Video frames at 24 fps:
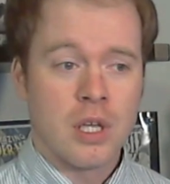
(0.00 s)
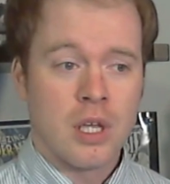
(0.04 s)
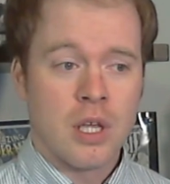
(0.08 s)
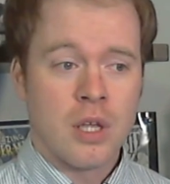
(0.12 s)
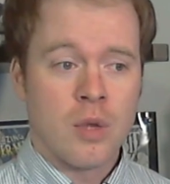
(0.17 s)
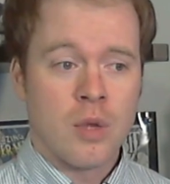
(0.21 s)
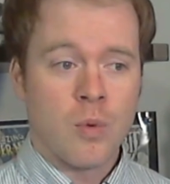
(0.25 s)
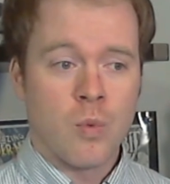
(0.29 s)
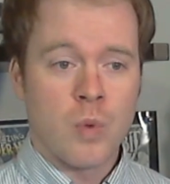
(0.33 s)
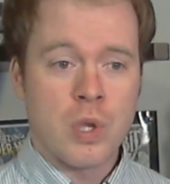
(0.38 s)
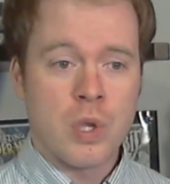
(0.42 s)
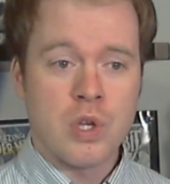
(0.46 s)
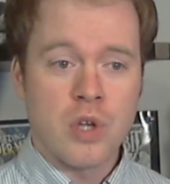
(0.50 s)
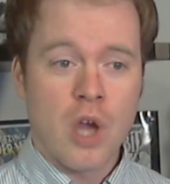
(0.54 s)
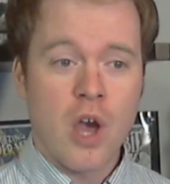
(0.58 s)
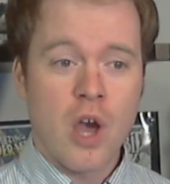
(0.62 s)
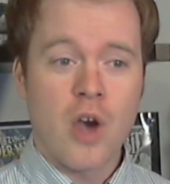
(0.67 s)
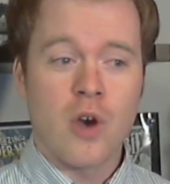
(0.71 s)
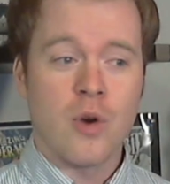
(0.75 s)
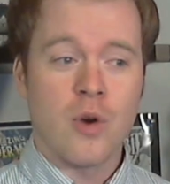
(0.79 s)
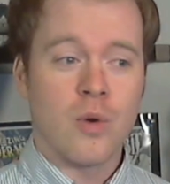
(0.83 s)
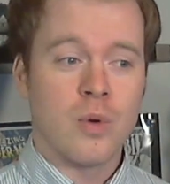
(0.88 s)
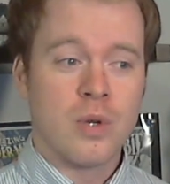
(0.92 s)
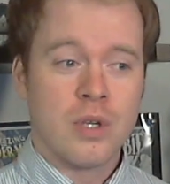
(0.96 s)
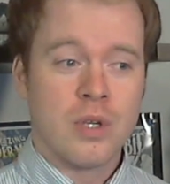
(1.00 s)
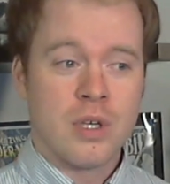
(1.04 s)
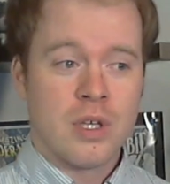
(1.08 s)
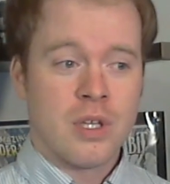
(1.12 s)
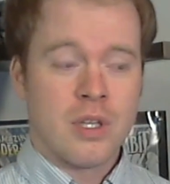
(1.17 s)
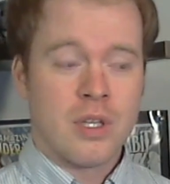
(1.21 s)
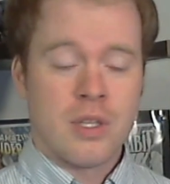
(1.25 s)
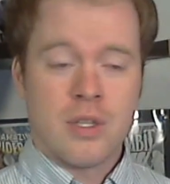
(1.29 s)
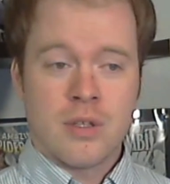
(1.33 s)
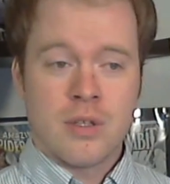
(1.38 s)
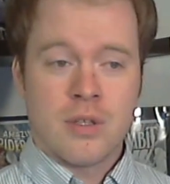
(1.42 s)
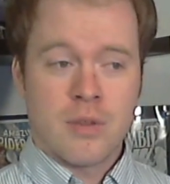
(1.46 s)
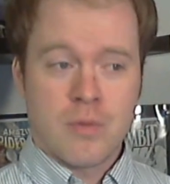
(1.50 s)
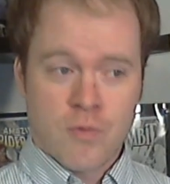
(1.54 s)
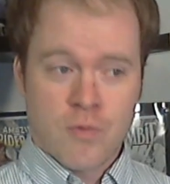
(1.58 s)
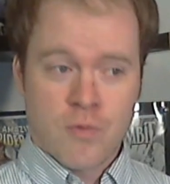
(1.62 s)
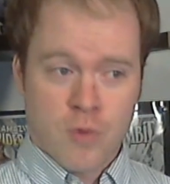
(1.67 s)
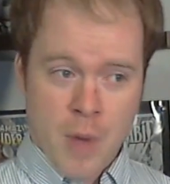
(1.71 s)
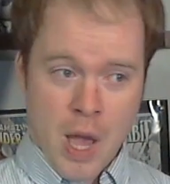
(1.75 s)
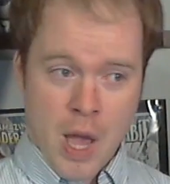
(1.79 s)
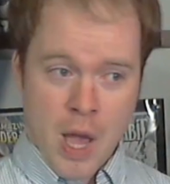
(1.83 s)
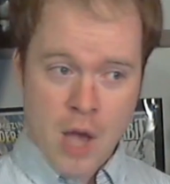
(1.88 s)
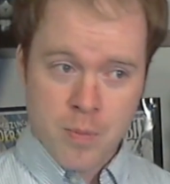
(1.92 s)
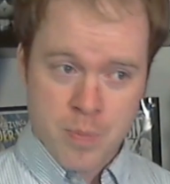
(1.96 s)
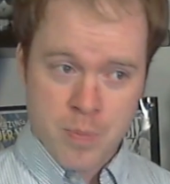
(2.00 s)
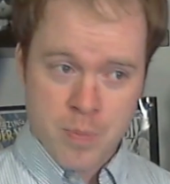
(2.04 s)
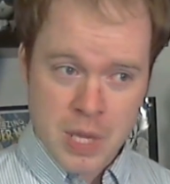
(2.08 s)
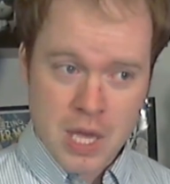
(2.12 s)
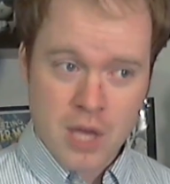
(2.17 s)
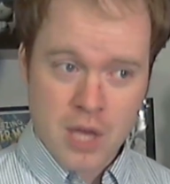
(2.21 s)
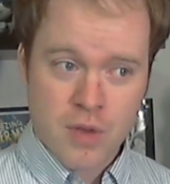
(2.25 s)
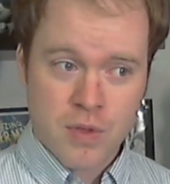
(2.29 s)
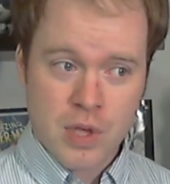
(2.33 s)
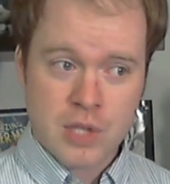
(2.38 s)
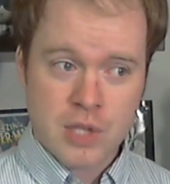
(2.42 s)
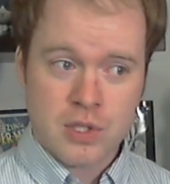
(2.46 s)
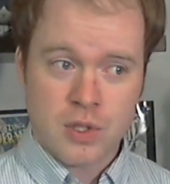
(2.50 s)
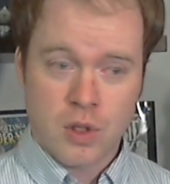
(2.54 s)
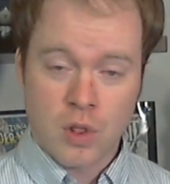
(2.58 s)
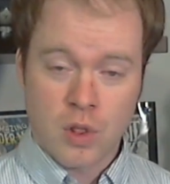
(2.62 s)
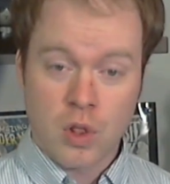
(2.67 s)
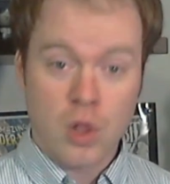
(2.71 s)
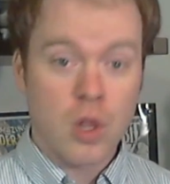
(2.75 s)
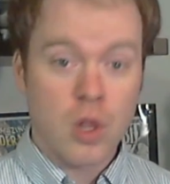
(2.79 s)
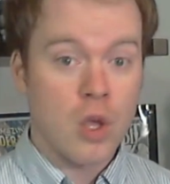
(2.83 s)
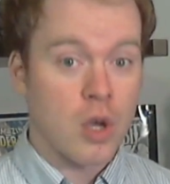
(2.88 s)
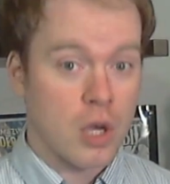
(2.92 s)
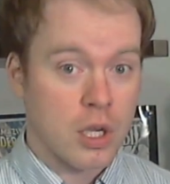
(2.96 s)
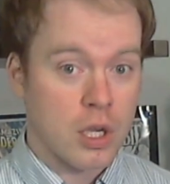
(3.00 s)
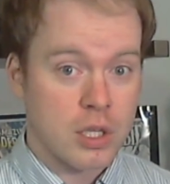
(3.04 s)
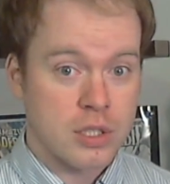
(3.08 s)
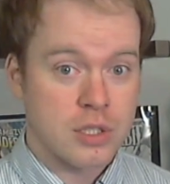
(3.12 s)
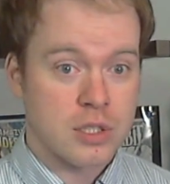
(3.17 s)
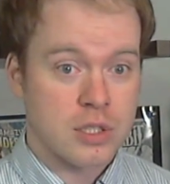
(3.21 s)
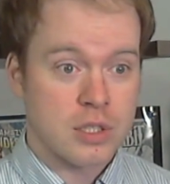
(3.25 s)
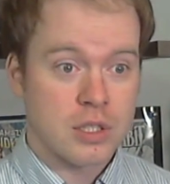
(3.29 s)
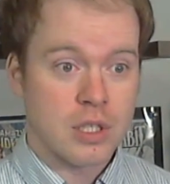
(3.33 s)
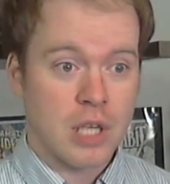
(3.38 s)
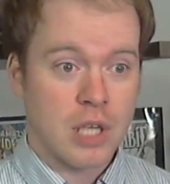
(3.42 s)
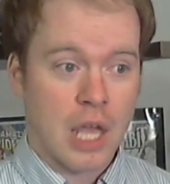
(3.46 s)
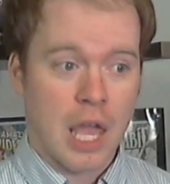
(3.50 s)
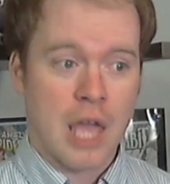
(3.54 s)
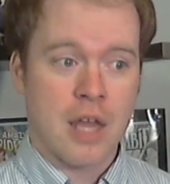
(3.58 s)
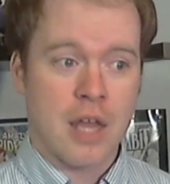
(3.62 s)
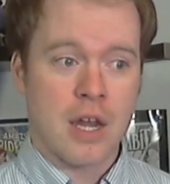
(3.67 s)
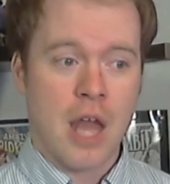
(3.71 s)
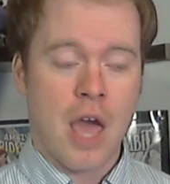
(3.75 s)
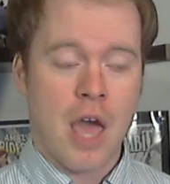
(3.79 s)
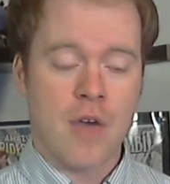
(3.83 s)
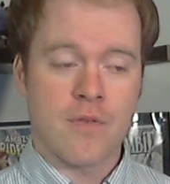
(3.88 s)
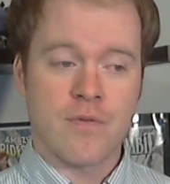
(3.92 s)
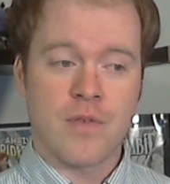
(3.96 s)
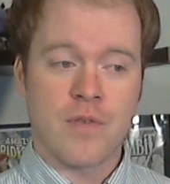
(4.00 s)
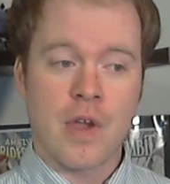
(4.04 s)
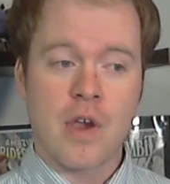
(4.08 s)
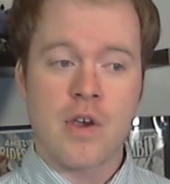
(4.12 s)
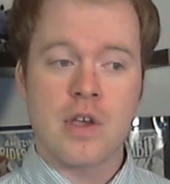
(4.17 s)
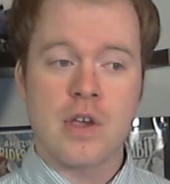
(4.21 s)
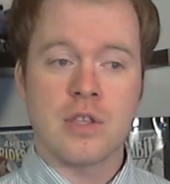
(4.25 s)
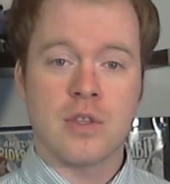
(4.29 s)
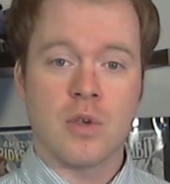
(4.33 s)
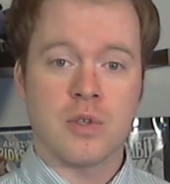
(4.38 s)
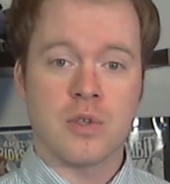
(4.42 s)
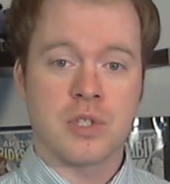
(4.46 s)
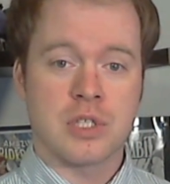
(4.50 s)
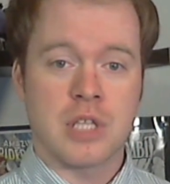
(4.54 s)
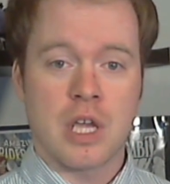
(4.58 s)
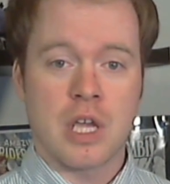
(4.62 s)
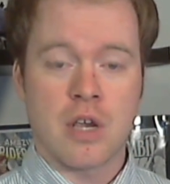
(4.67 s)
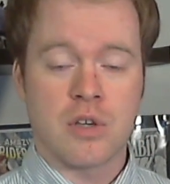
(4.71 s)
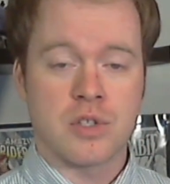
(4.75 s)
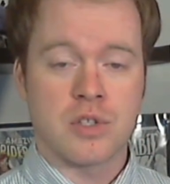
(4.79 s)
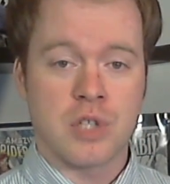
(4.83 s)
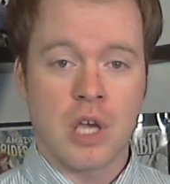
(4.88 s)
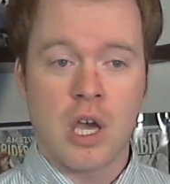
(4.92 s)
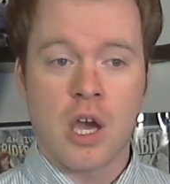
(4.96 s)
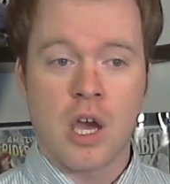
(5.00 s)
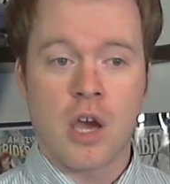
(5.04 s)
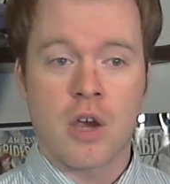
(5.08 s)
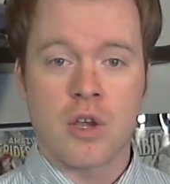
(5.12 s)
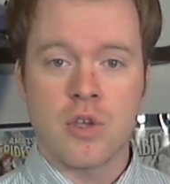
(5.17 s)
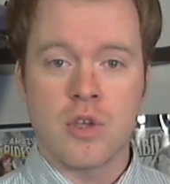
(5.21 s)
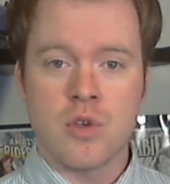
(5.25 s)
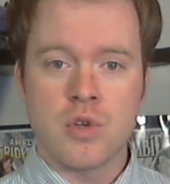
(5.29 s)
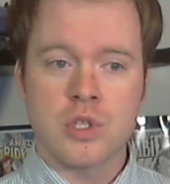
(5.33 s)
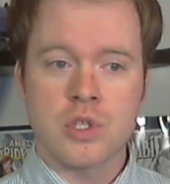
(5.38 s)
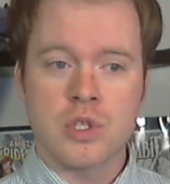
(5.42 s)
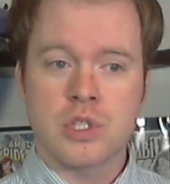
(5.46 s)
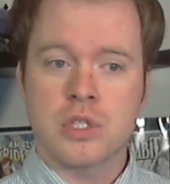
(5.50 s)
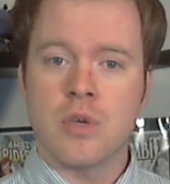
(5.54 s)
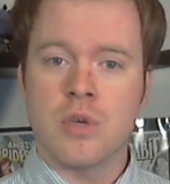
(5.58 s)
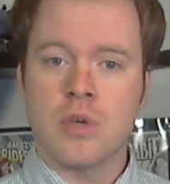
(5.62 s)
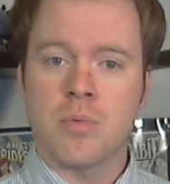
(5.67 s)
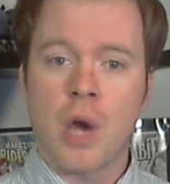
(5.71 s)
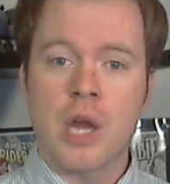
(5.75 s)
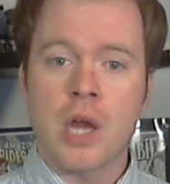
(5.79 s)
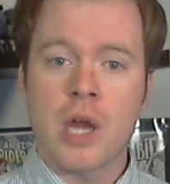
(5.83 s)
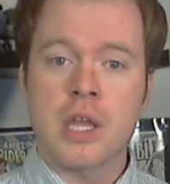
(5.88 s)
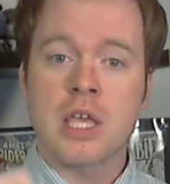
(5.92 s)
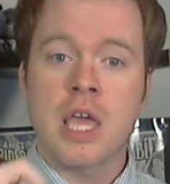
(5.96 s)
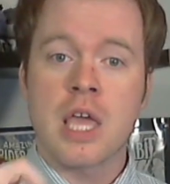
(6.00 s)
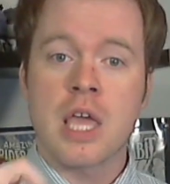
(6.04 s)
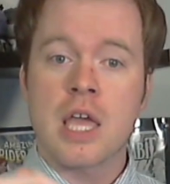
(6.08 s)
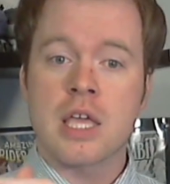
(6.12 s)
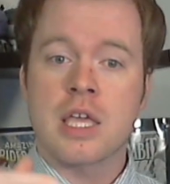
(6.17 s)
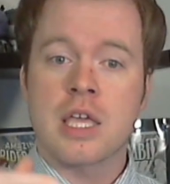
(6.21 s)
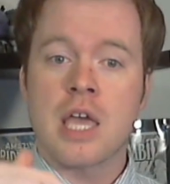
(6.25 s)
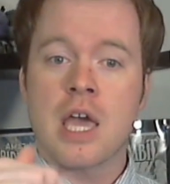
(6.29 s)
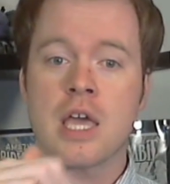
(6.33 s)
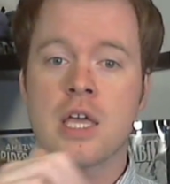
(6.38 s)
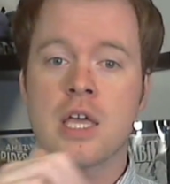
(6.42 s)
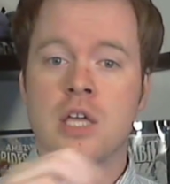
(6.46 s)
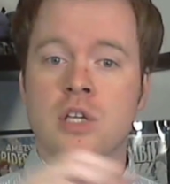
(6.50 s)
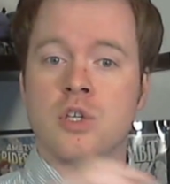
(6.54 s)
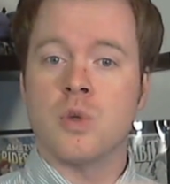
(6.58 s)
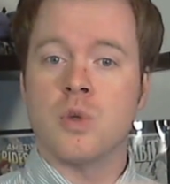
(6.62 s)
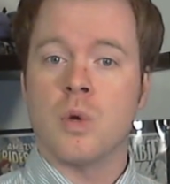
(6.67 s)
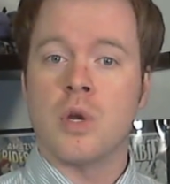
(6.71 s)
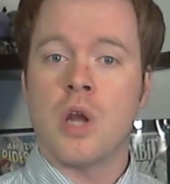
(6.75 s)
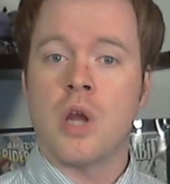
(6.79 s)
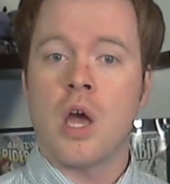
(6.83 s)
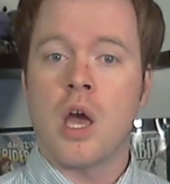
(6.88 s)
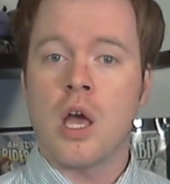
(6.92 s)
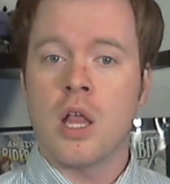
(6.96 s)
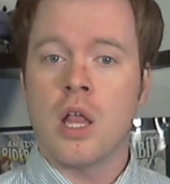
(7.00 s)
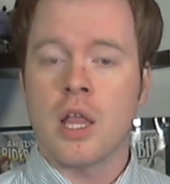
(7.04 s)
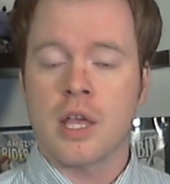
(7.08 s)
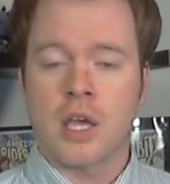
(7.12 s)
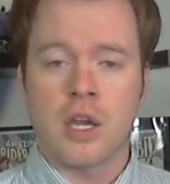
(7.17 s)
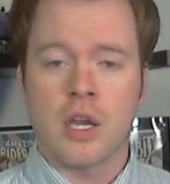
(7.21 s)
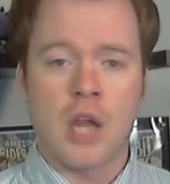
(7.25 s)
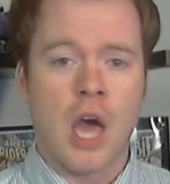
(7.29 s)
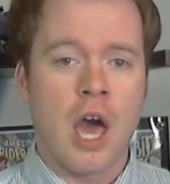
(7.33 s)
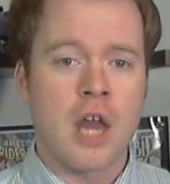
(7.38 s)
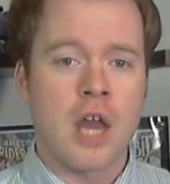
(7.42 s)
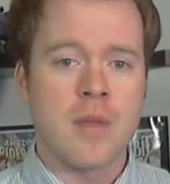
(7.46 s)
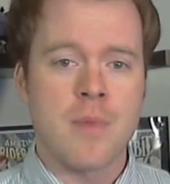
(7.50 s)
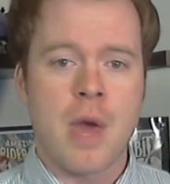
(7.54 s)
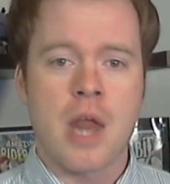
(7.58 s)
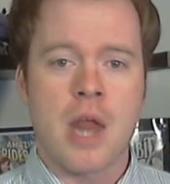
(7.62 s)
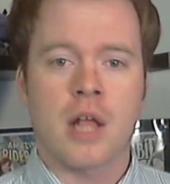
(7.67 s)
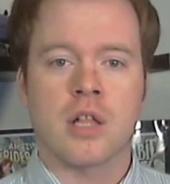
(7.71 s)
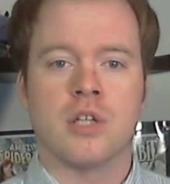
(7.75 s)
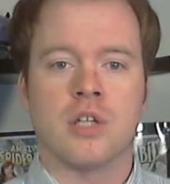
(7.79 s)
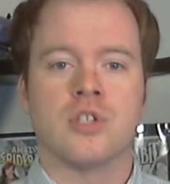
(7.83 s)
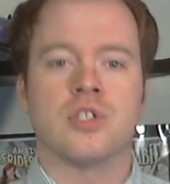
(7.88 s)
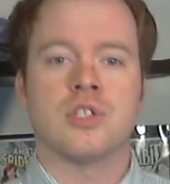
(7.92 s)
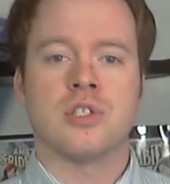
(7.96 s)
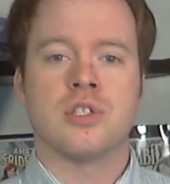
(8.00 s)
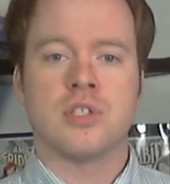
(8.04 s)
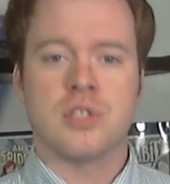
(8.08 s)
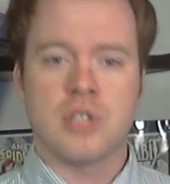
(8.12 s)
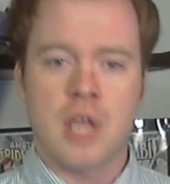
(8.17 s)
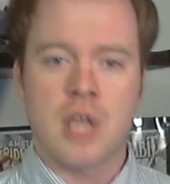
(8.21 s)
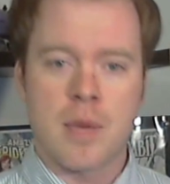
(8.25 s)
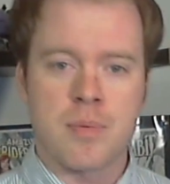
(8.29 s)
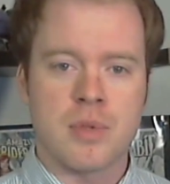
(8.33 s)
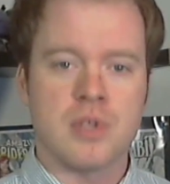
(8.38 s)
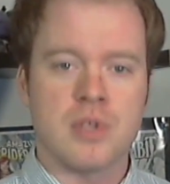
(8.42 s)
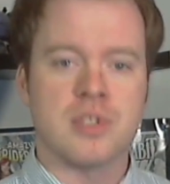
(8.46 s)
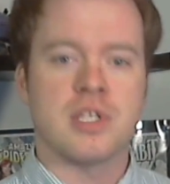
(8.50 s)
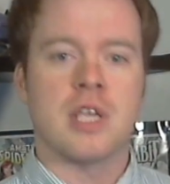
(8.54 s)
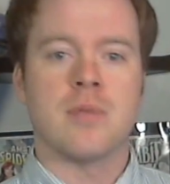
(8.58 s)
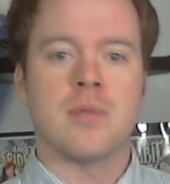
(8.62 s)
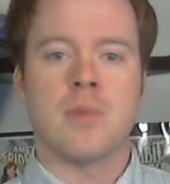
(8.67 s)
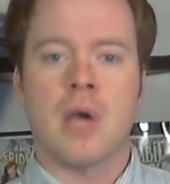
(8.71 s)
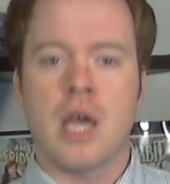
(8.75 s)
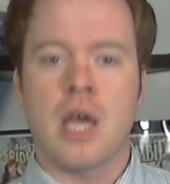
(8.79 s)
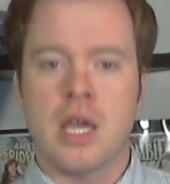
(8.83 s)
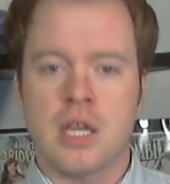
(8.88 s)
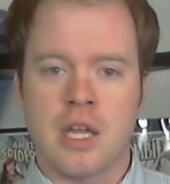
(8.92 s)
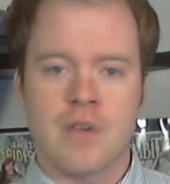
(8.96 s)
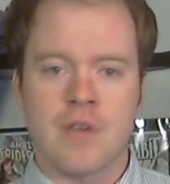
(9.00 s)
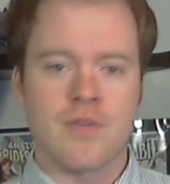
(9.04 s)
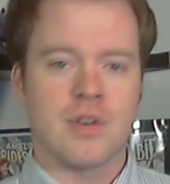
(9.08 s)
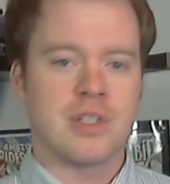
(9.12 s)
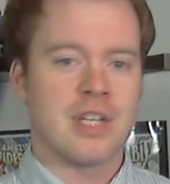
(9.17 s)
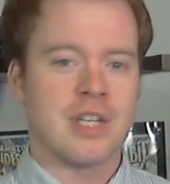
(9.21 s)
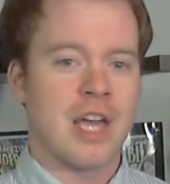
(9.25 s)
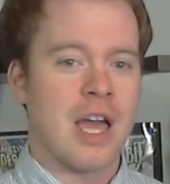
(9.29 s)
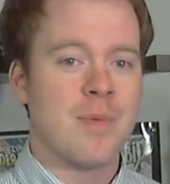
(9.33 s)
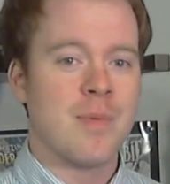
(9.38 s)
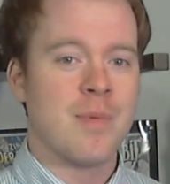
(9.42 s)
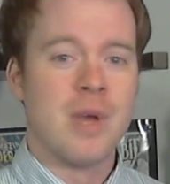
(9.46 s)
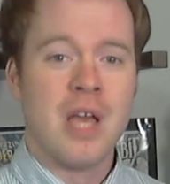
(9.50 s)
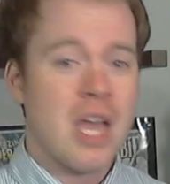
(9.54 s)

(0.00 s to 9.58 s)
We know from how big this looks and how varied those stairs are, your body can't get into an automatically just step the same height every time.